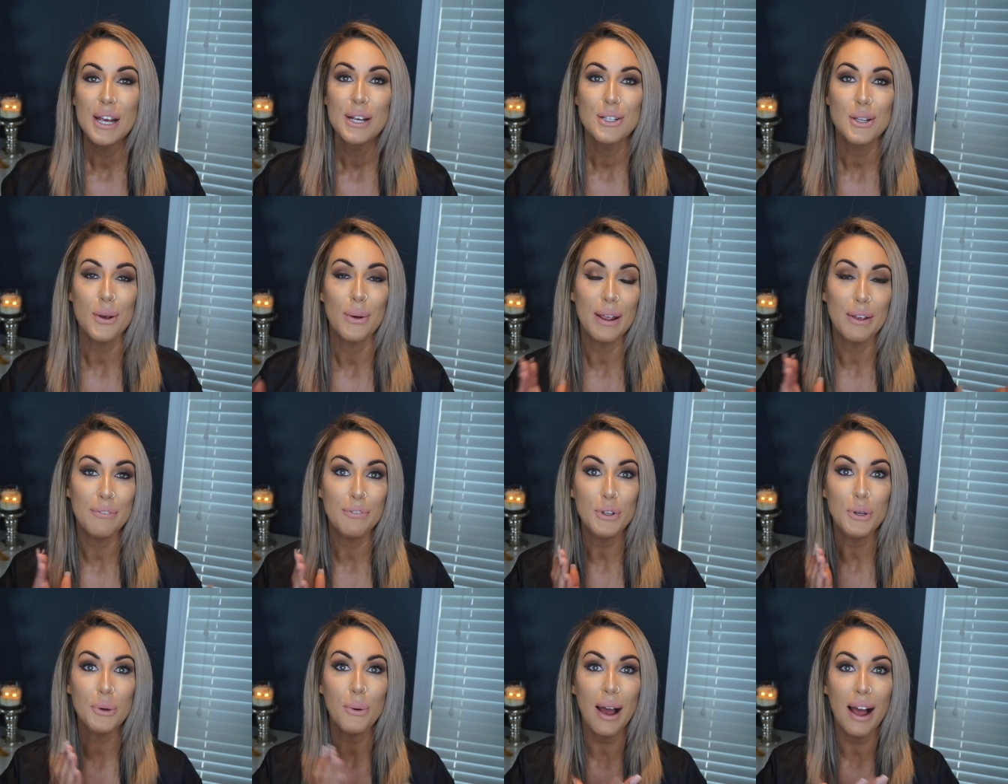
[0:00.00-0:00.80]
So
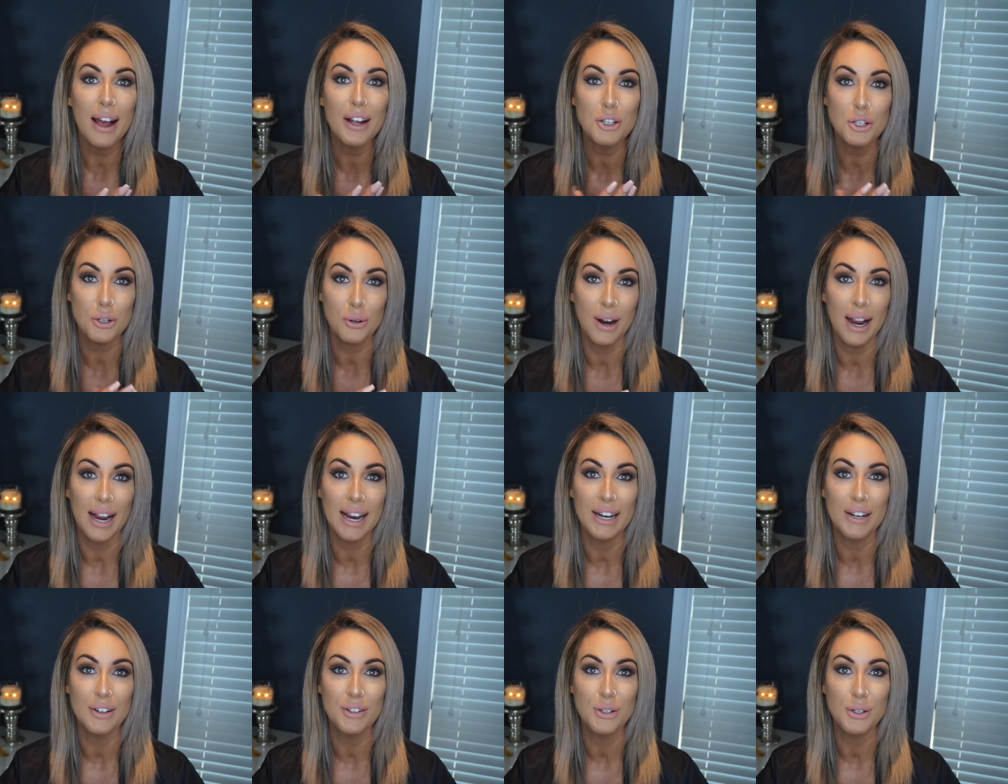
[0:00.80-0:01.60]
if you are
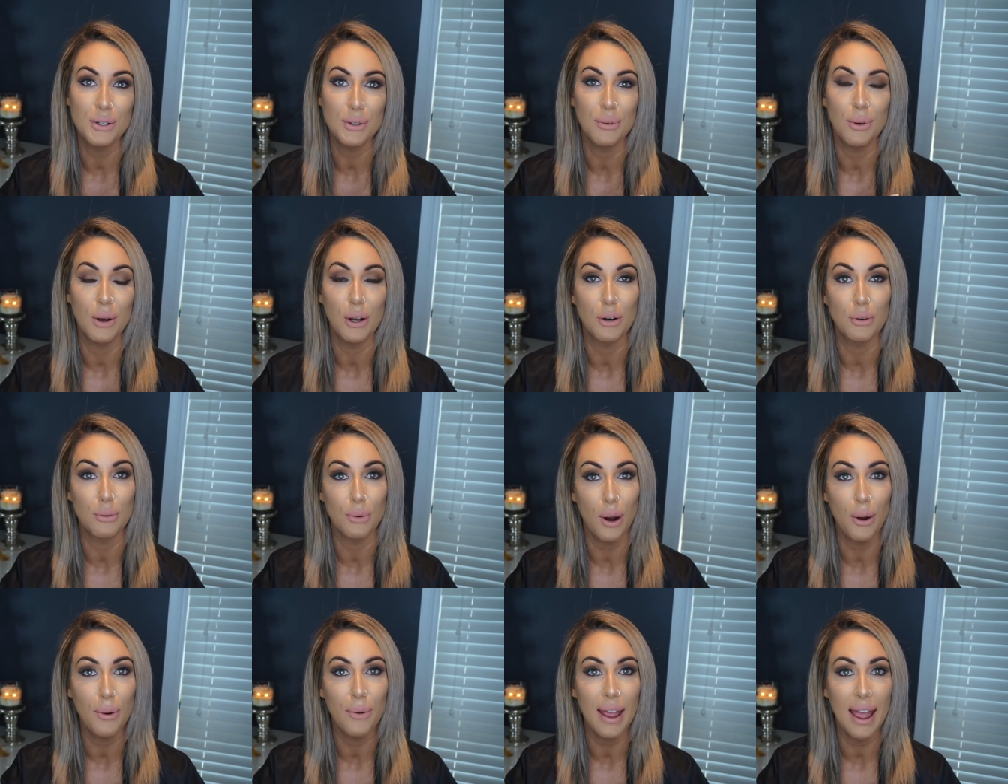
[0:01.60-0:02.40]
trying to
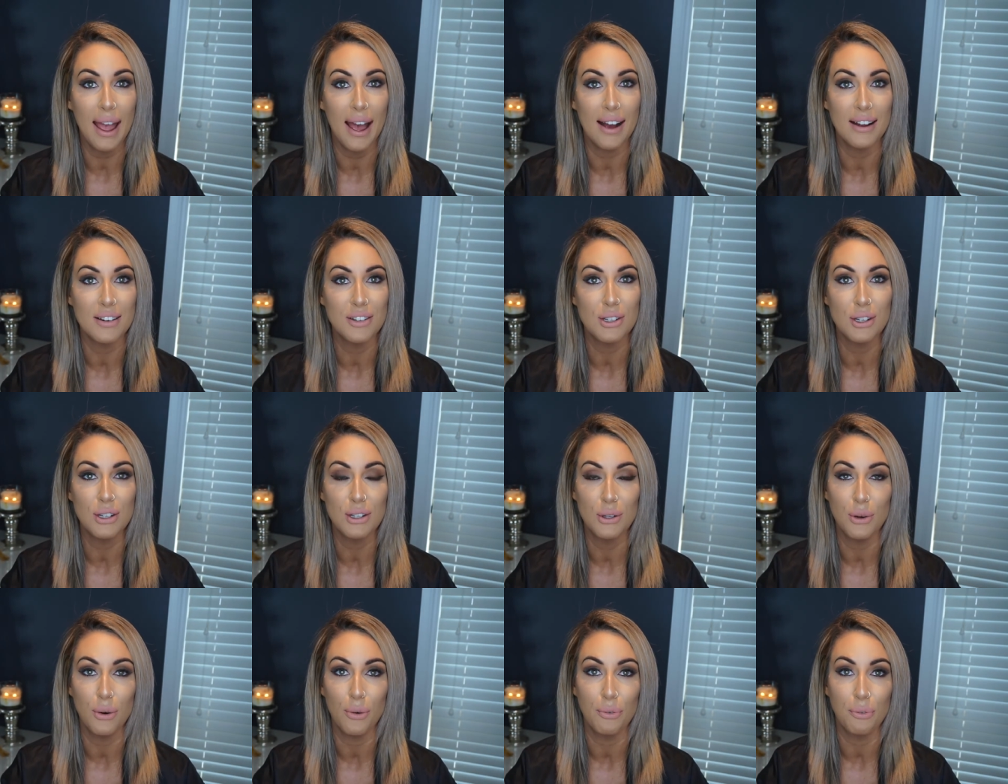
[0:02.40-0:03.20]
grow out
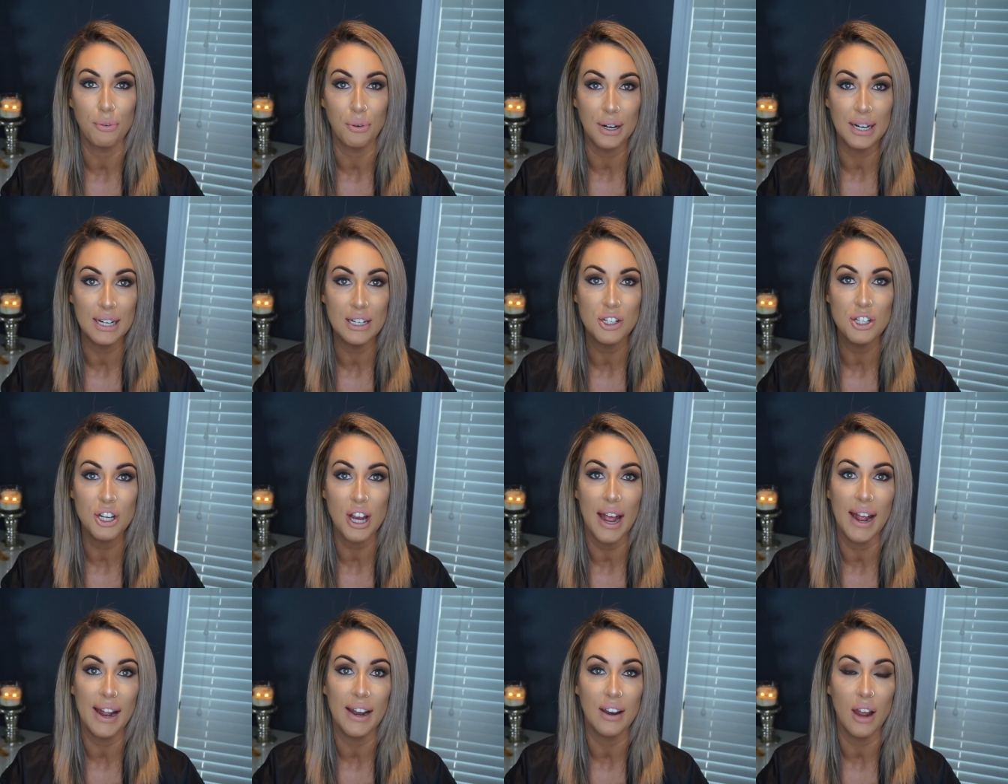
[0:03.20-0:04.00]
your fringe
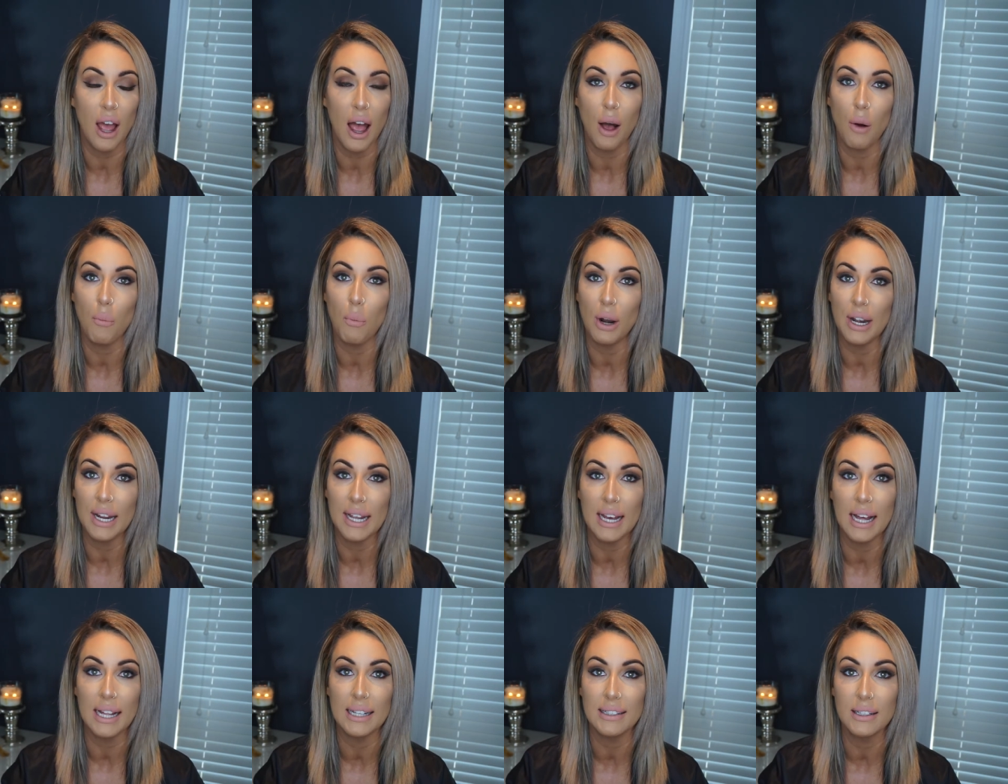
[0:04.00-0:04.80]
and are
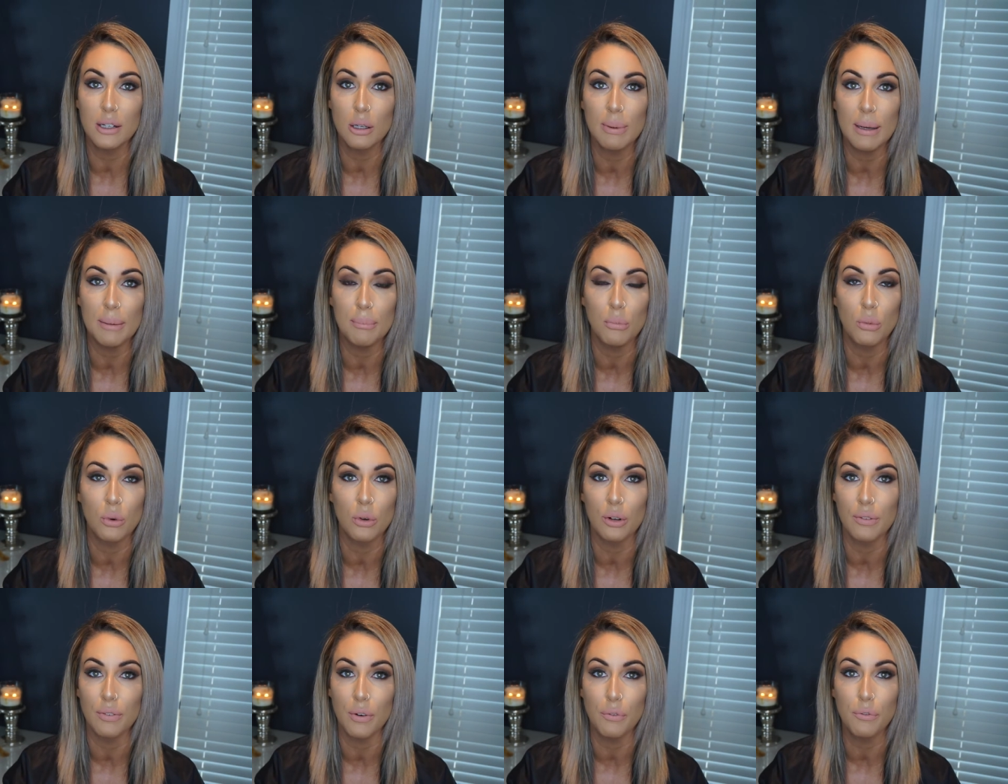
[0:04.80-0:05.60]
wanting a little bit
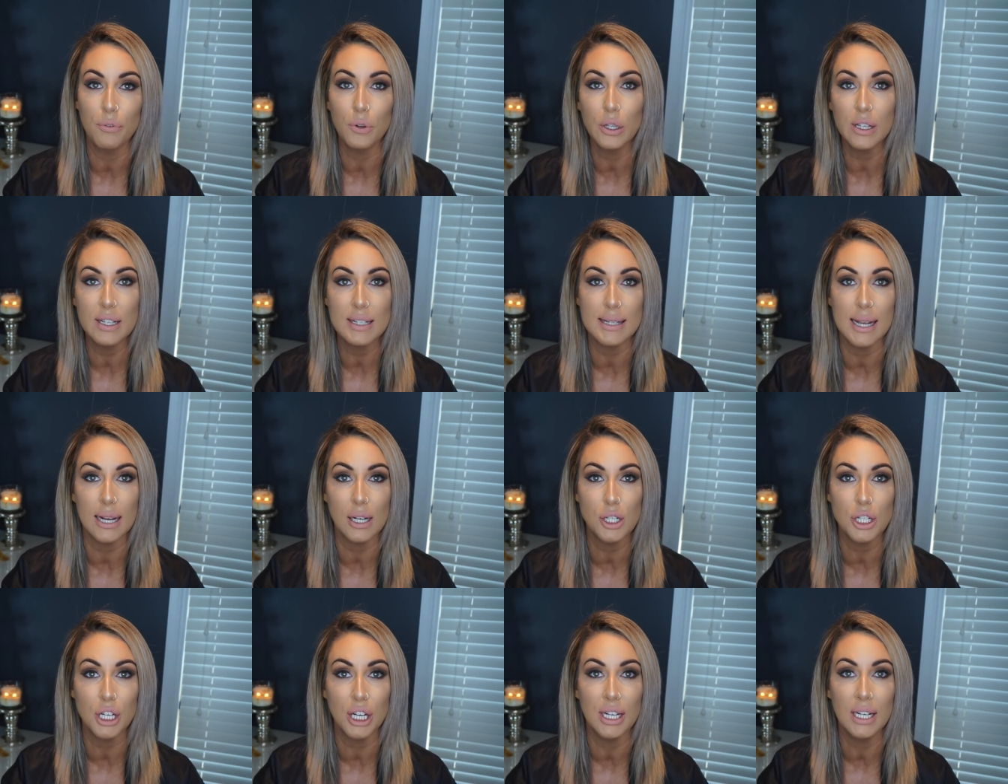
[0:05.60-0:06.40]
more of a fuller
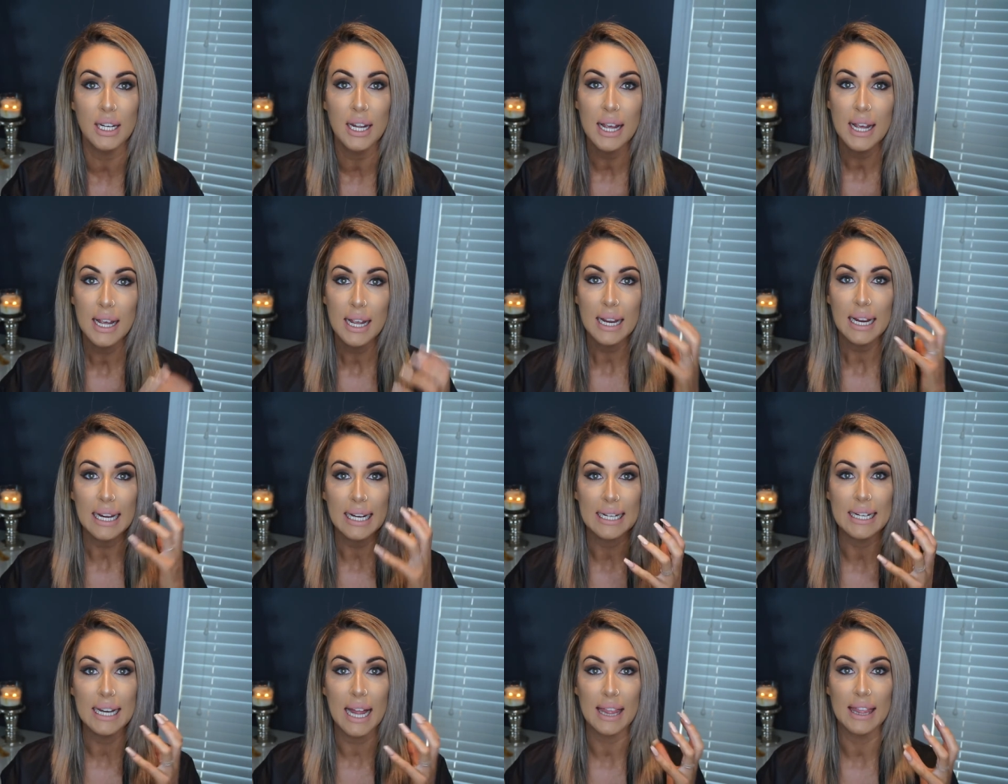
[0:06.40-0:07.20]
section
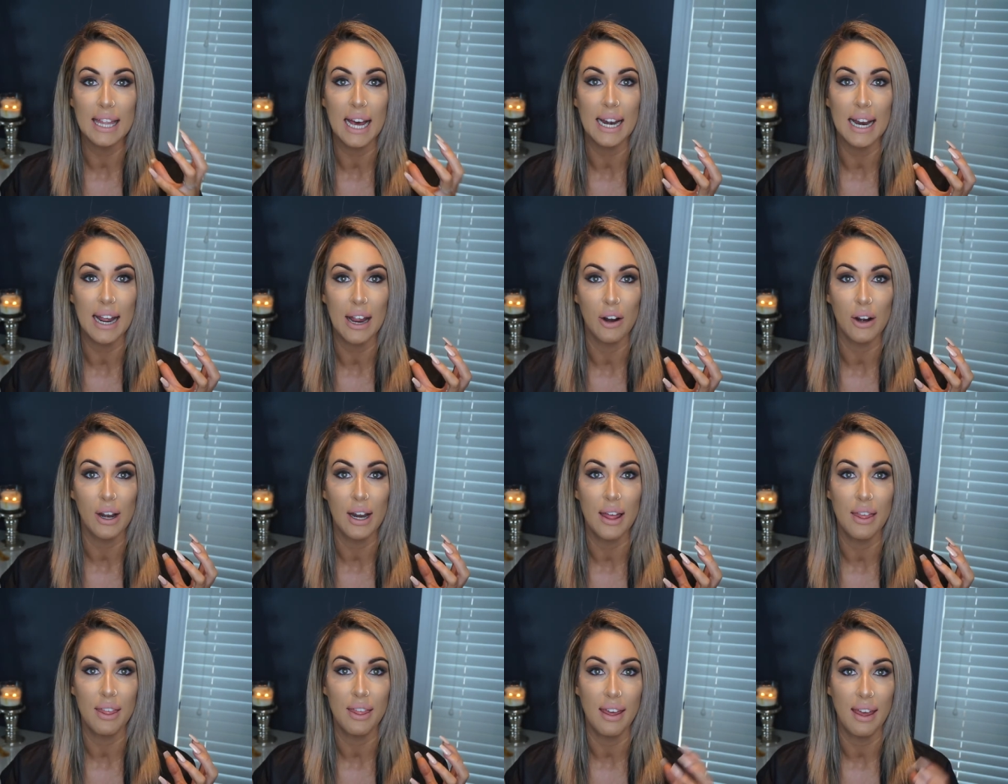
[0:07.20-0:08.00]
in that
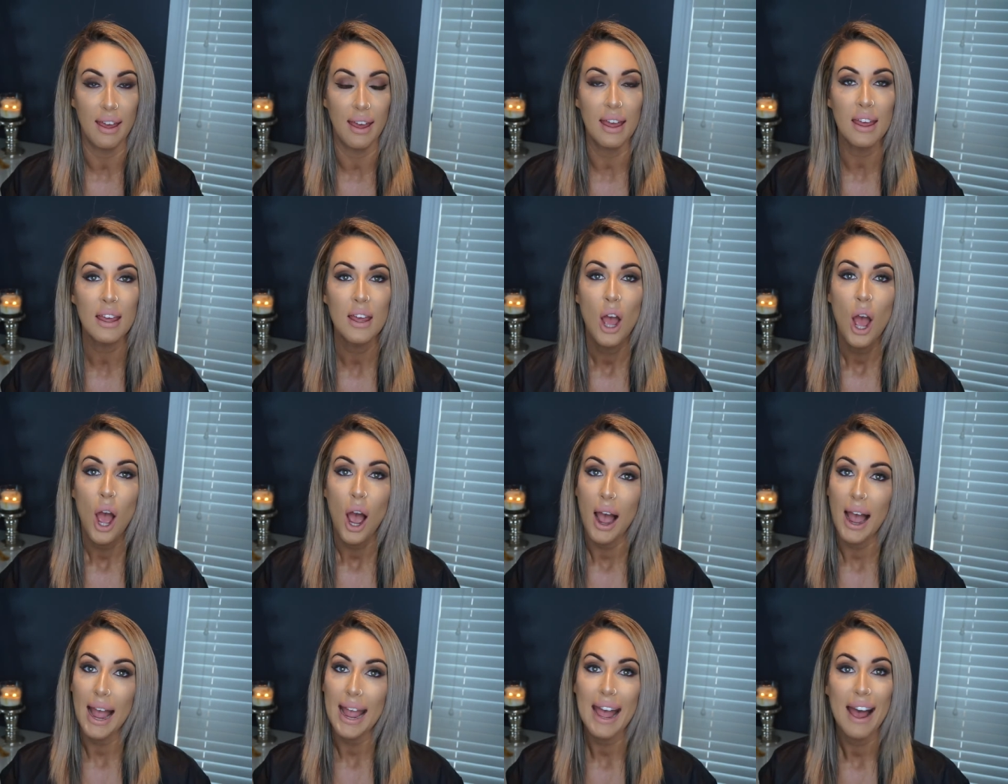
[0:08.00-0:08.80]
area there,
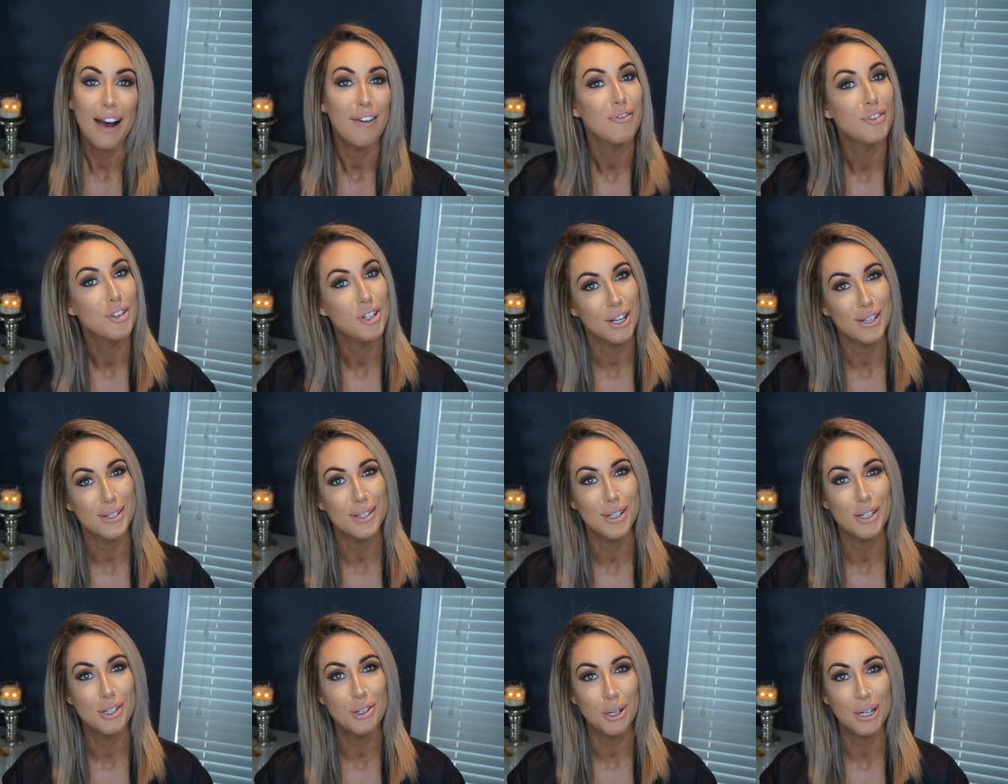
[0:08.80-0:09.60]
I have
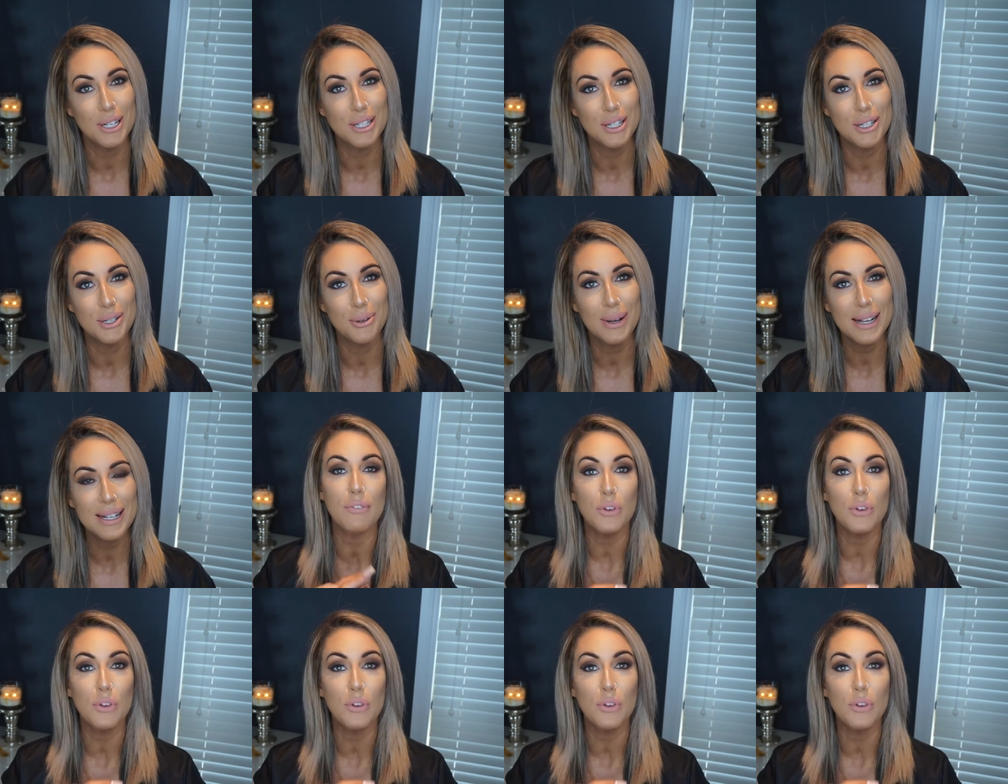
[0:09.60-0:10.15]
just the trick to do it.